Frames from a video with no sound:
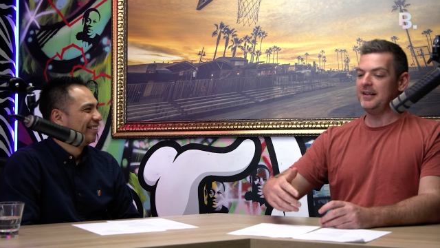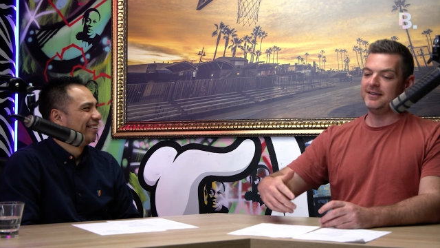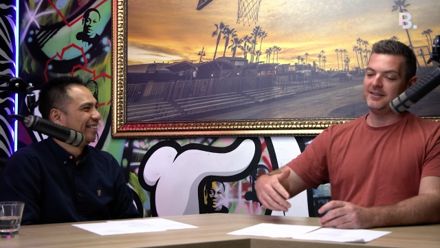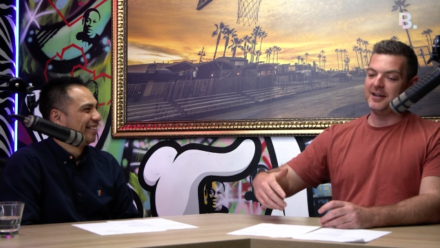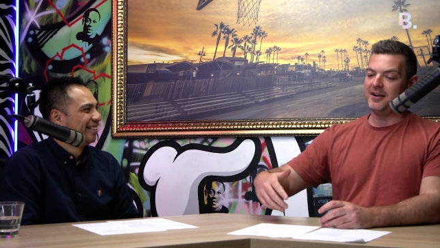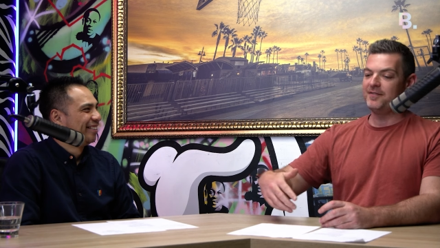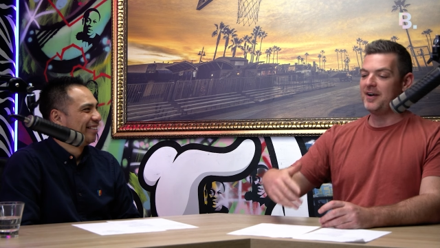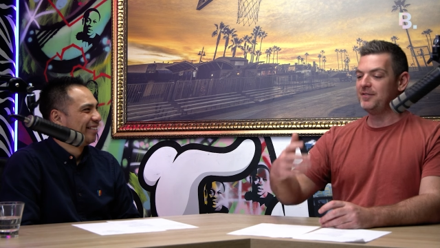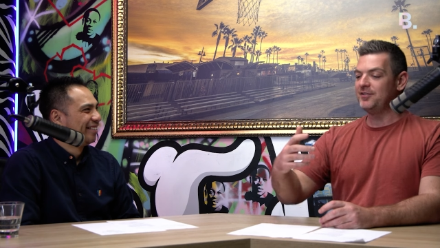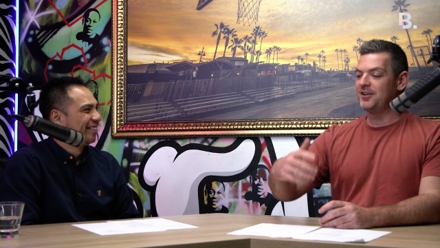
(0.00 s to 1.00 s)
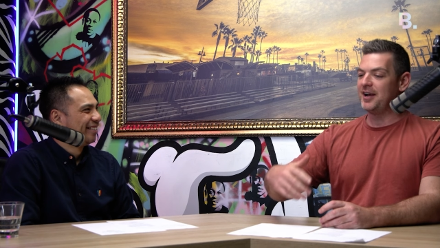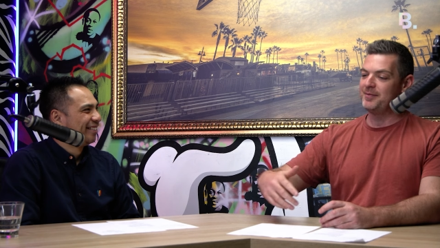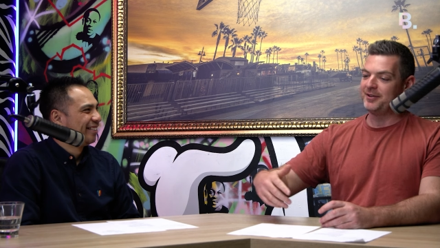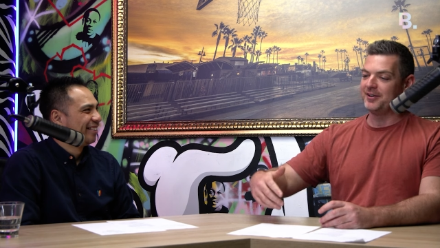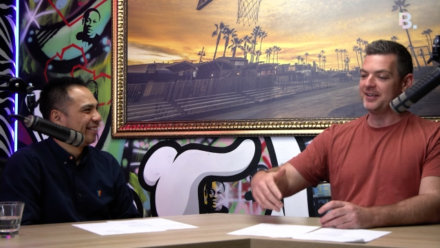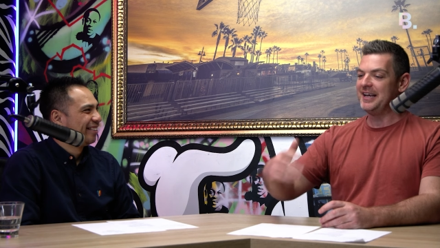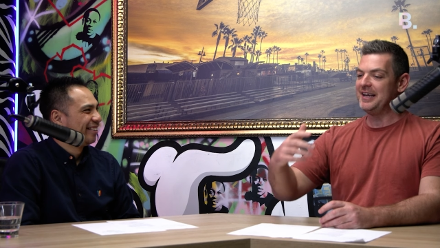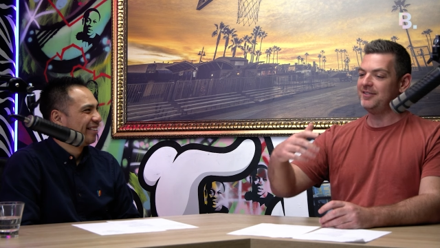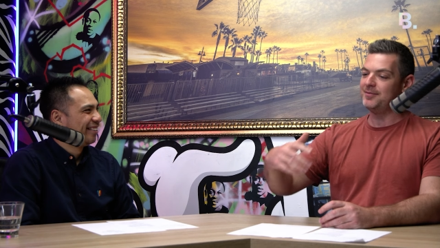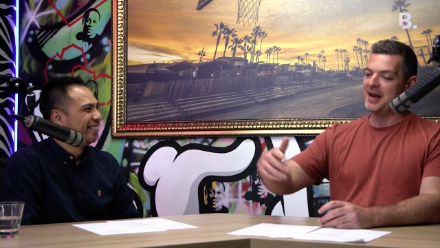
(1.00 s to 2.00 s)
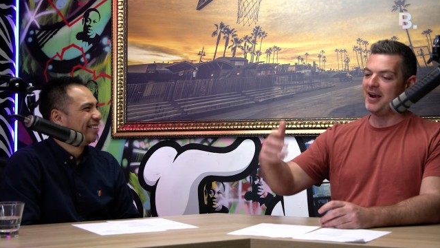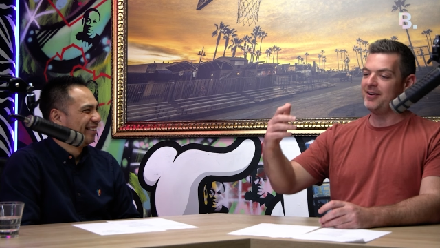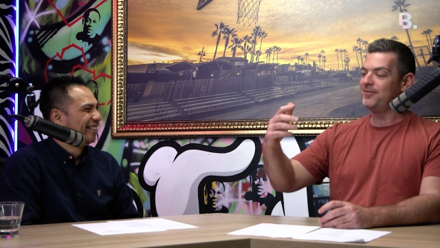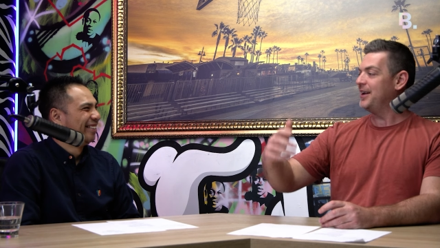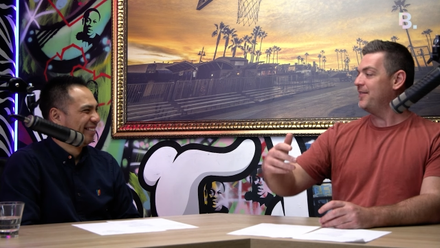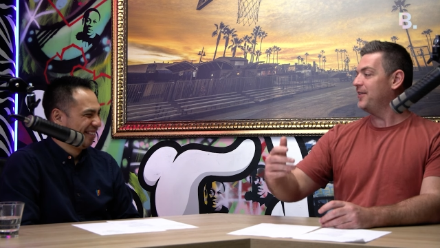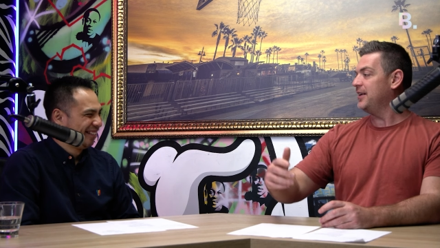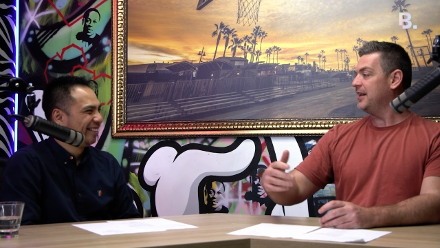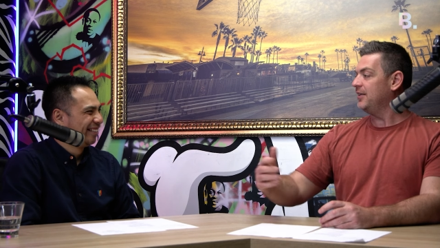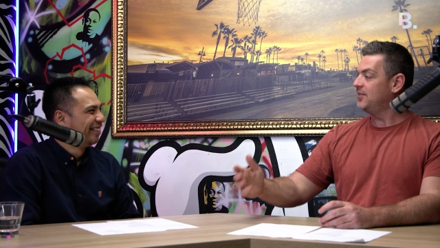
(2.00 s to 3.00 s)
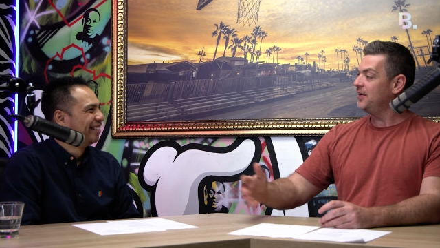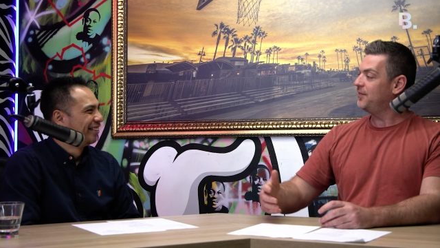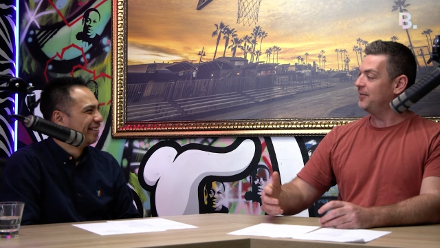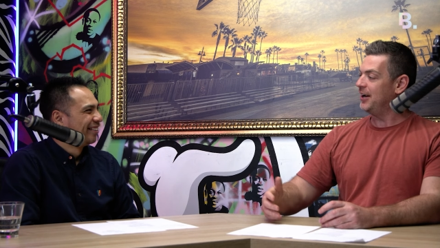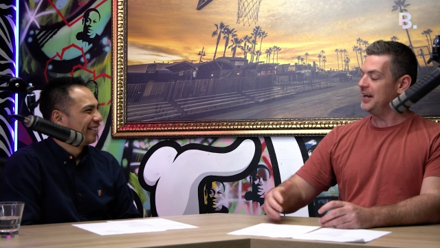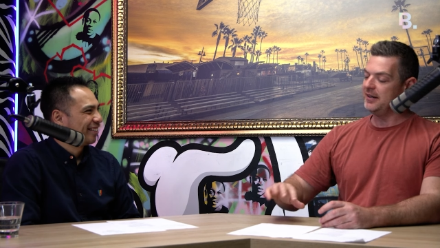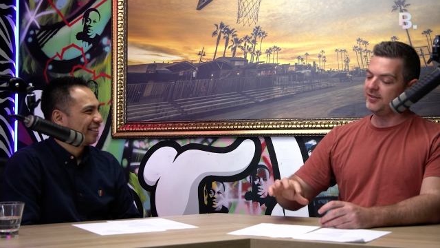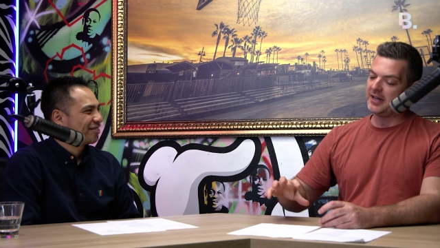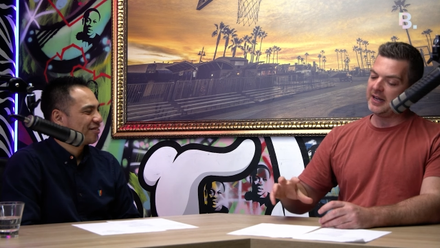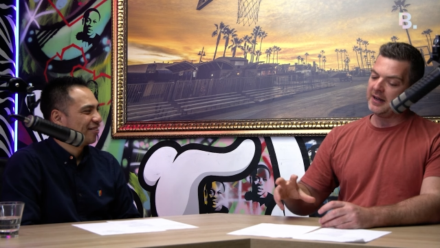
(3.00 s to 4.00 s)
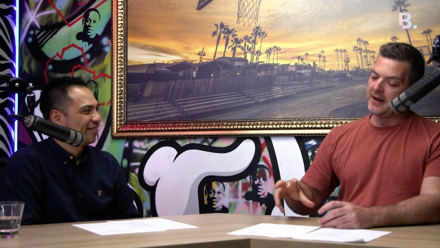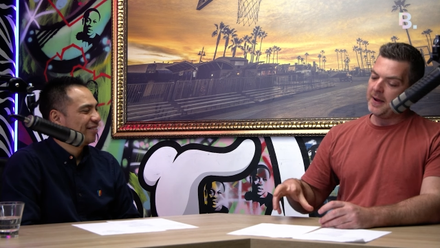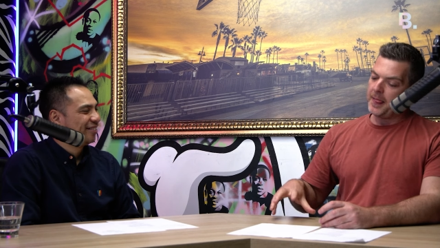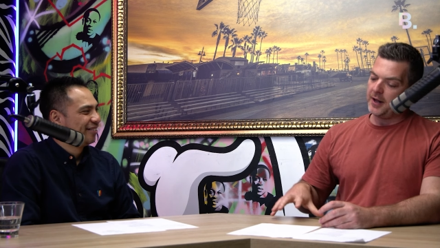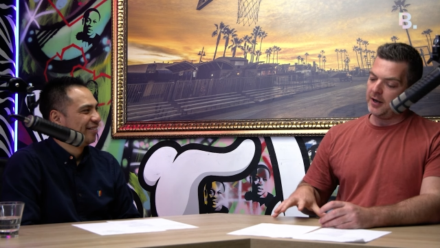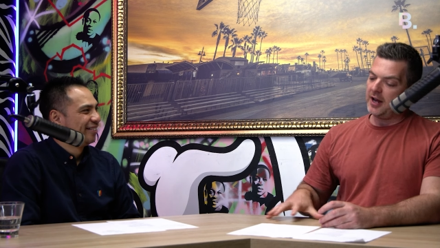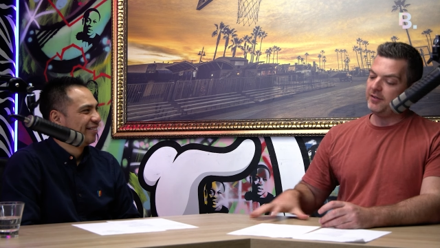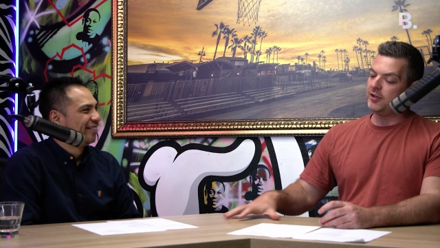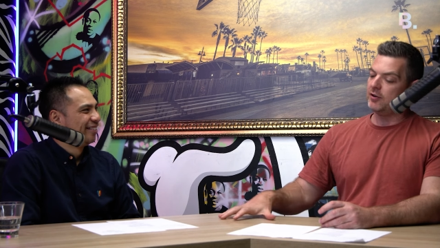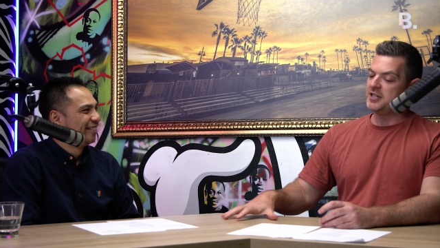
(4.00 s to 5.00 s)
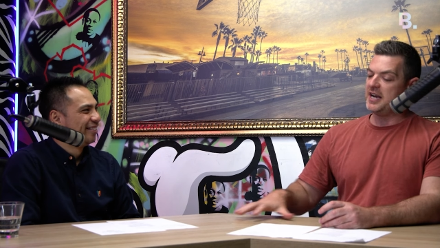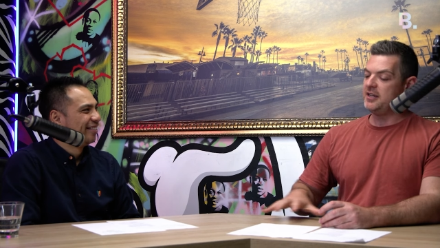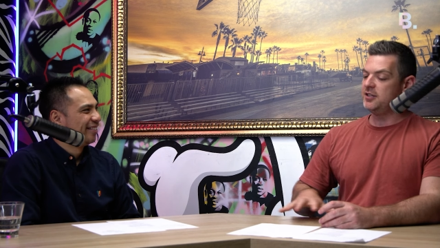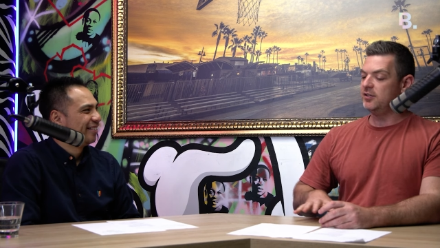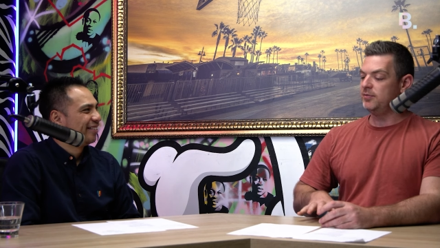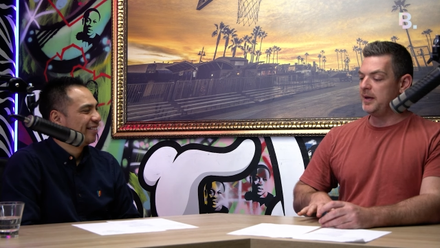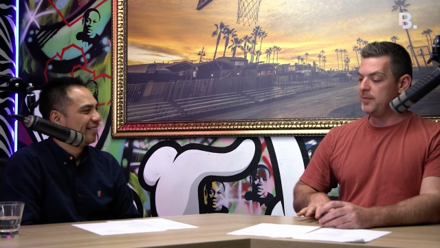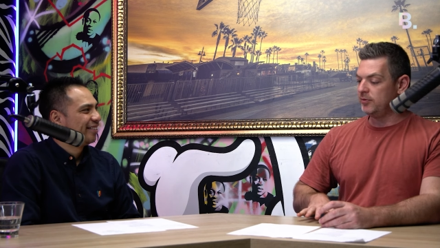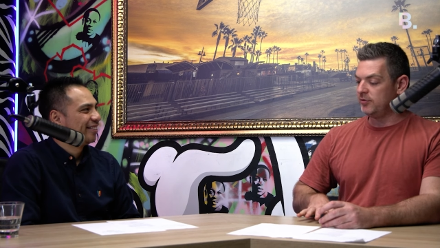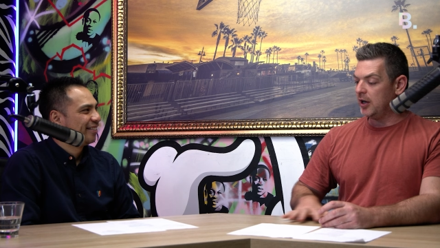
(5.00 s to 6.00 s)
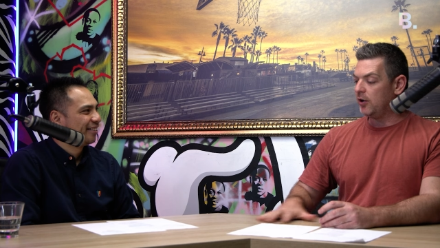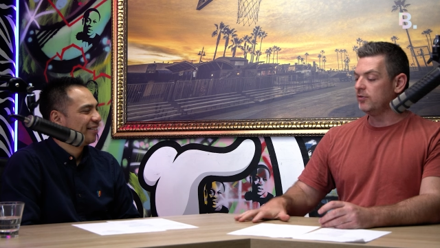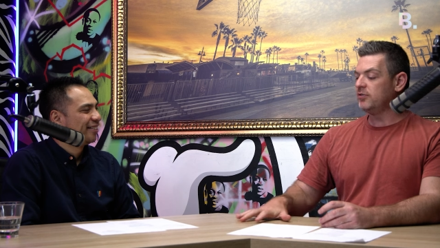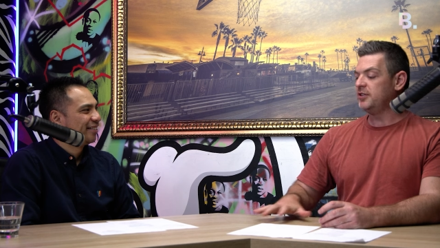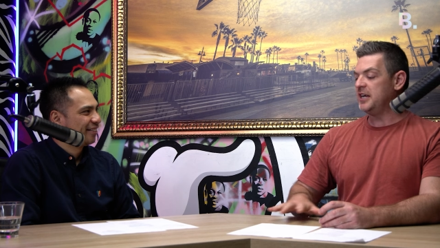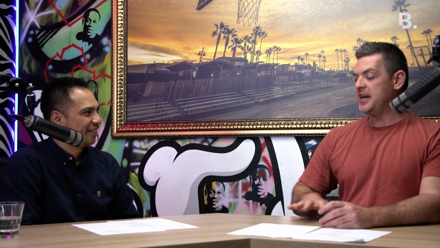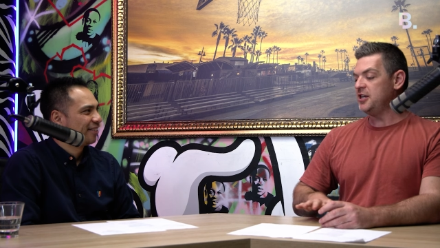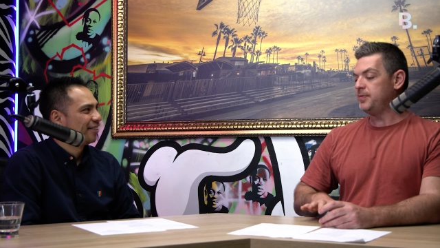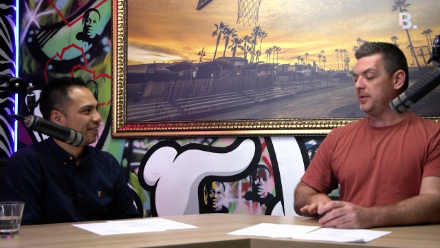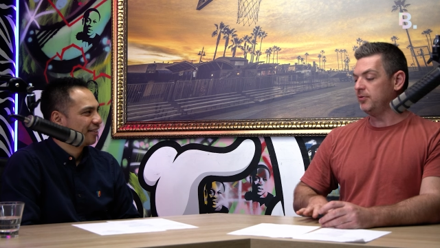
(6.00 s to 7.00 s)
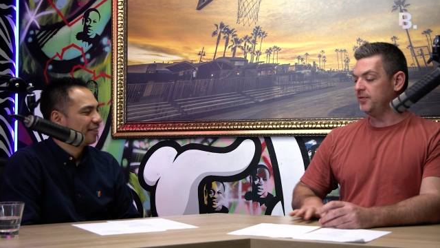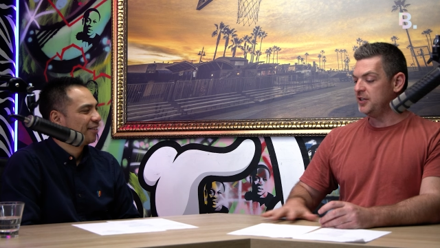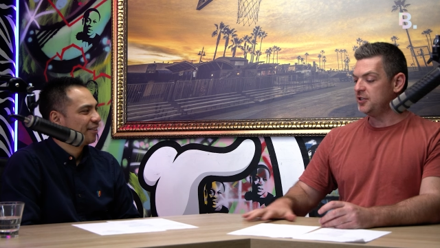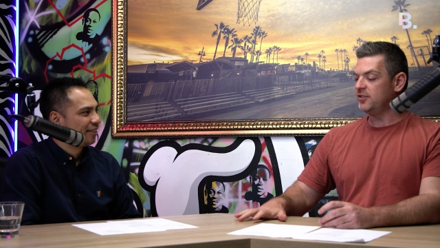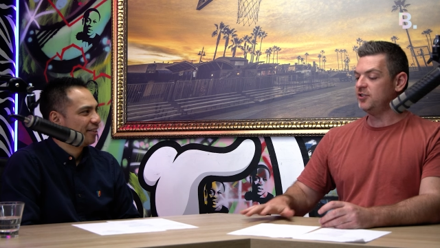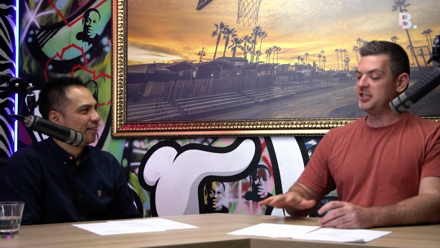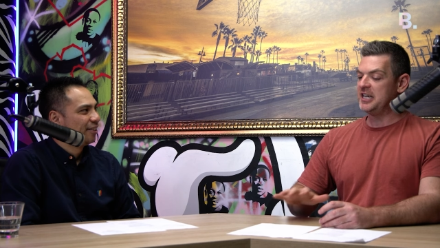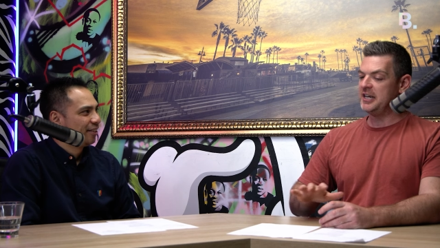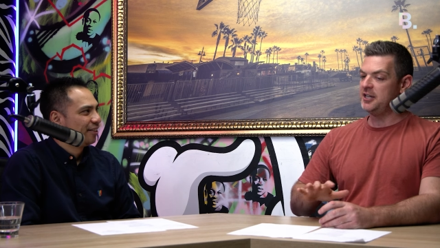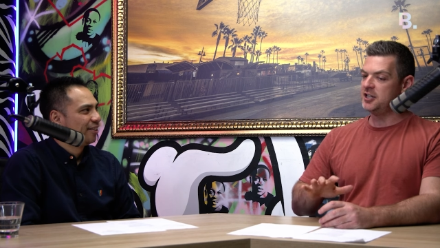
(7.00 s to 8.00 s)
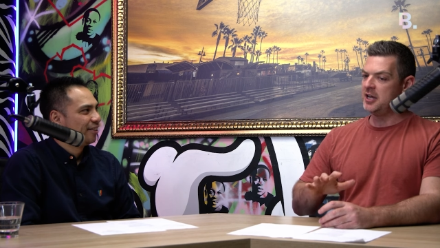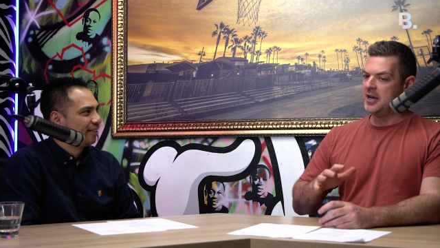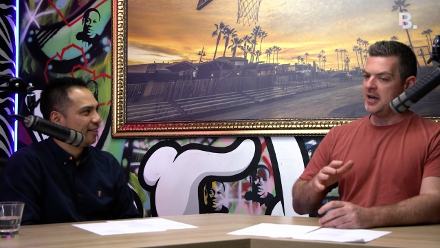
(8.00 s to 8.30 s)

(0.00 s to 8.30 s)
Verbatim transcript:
Speaker 1: Then you know, five years time, you've got kids, married, whatever, and then it's different, right? And it's That's like right. lifestyle changes, people's goals change, people's visions change,